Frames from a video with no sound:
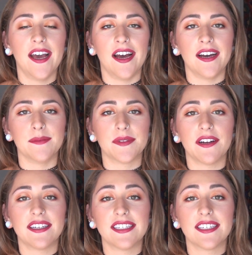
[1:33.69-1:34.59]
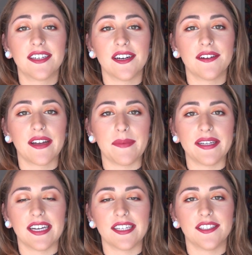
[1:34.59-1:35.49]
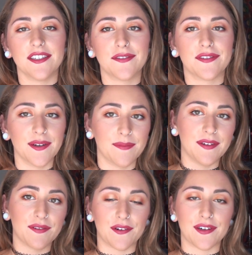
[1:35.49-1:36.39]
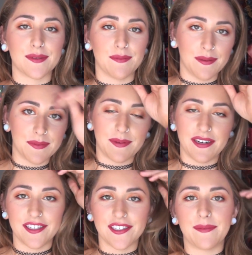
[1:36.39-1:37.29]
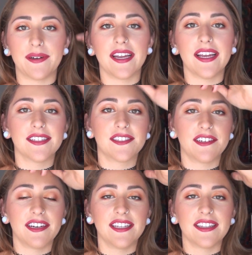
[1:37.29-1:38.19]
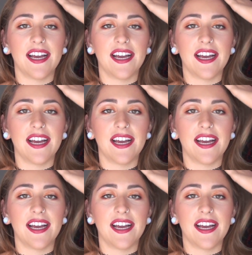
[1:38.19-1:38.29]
So I did go get my tattoo from, of course, Mom's Body Shop on Haight Street.